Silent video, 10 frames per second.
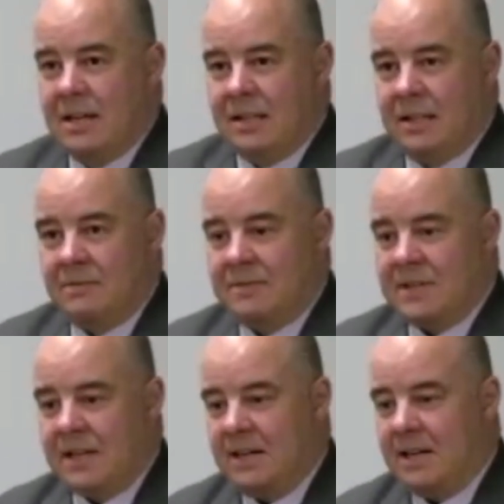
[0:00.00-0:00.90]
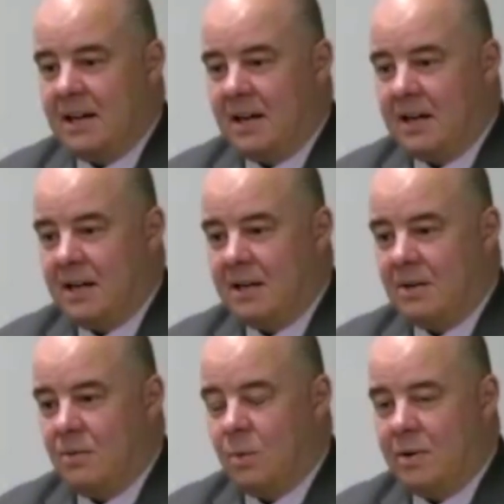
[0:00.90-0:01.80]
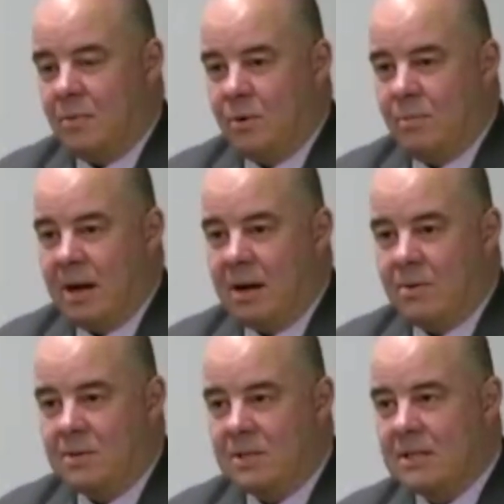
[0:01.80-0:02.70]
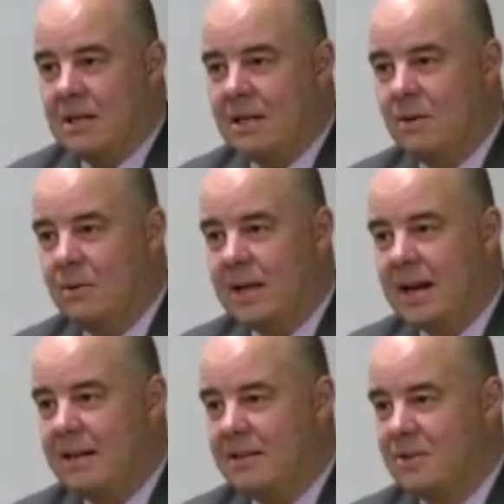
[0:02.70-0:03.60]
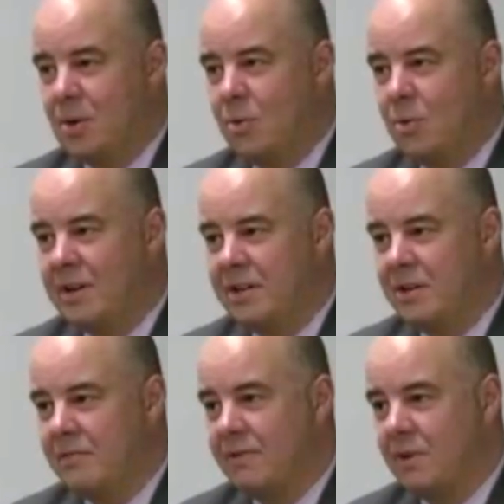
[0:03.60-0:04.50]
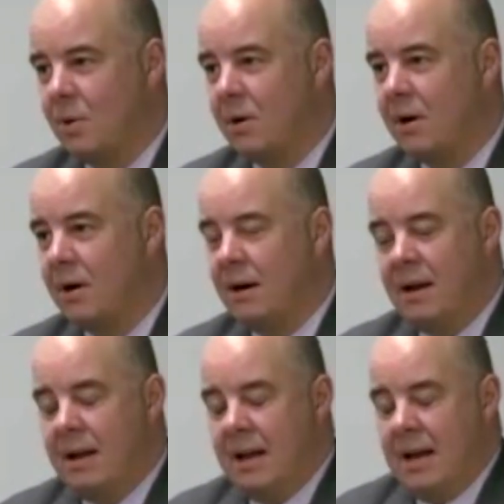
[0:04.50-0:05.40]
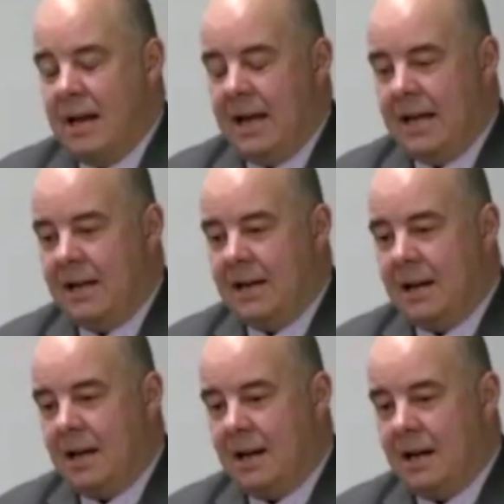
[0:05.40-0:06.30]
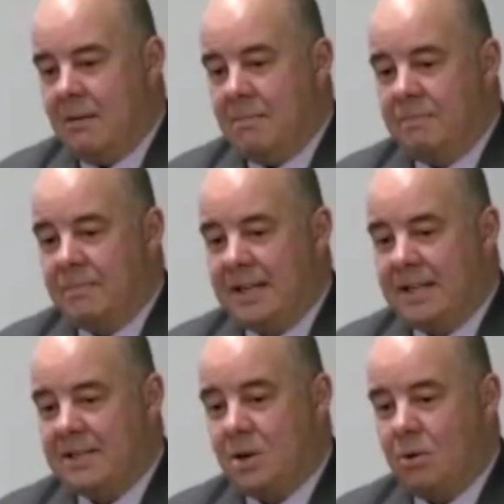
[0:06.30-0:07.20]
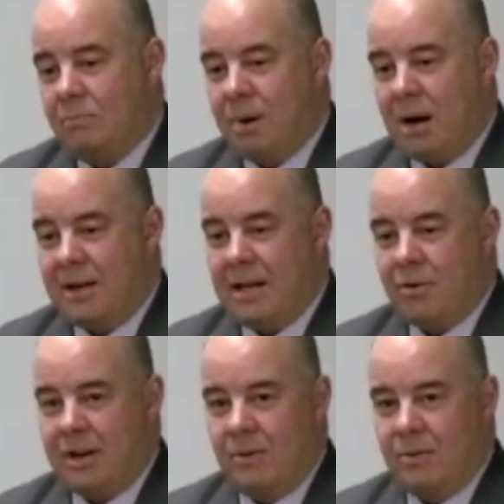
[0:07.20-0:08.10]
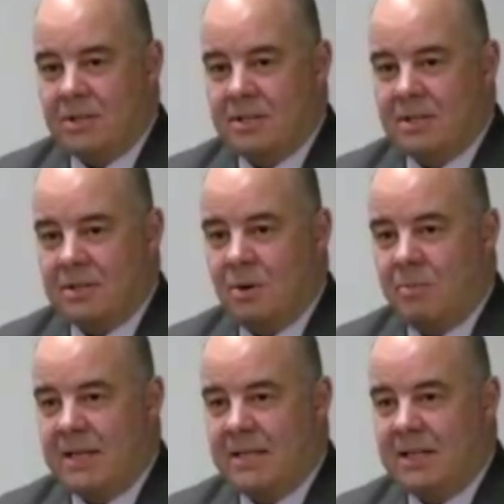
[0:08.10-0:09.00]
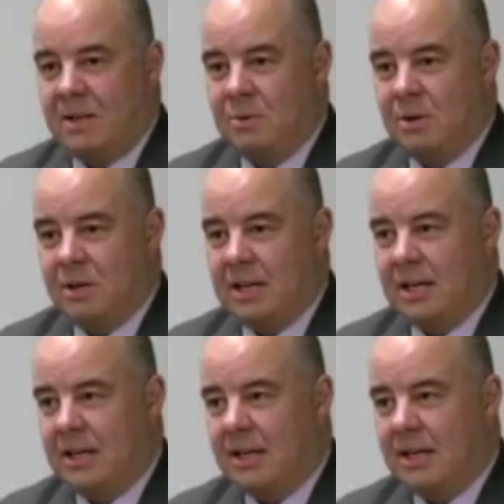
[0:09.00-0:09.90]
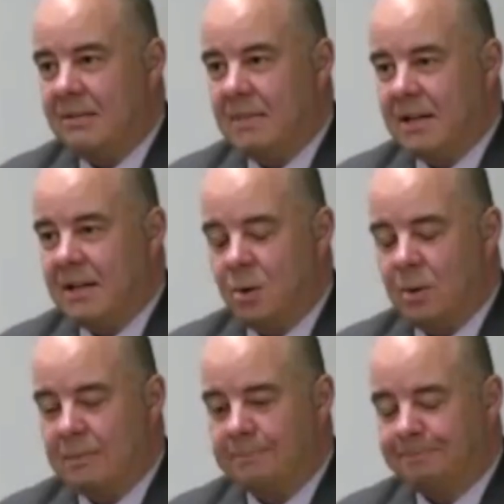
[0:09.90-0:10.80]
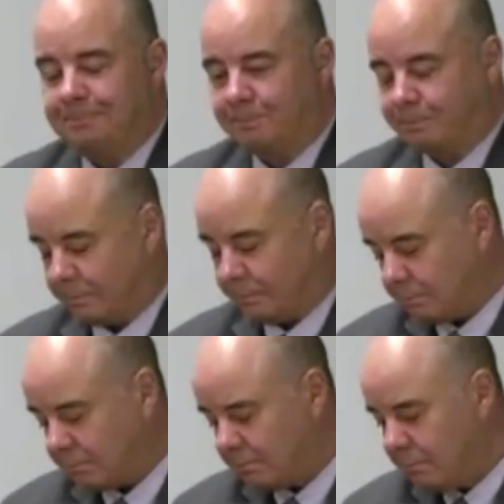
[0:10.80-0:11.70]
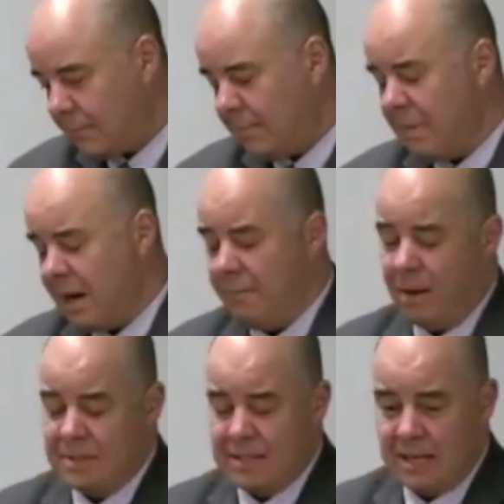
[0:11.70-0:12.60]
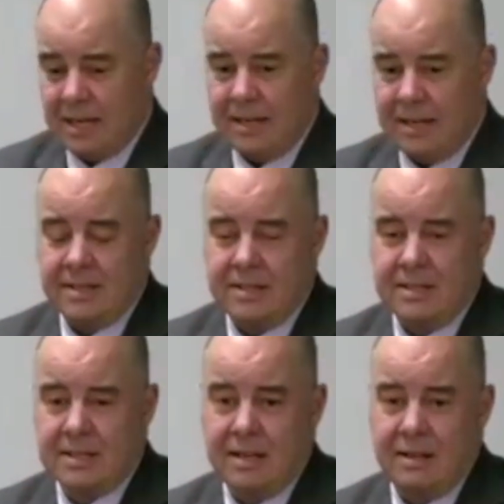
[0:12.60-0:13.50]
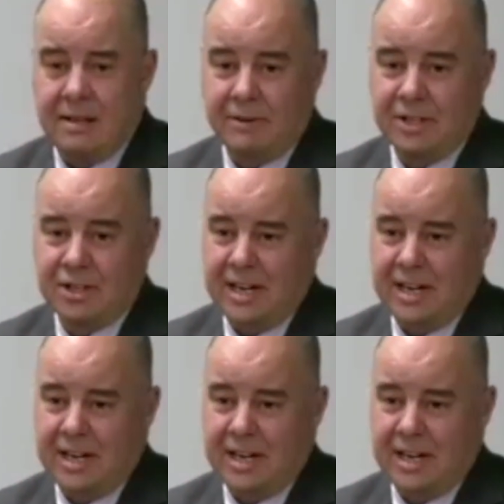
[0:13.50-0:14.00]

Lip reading: lived in a one-room house that had a stove and a dirt floor in a place called Boggy Creek, which is a small Métis community in Manitoba. My mom's side is the French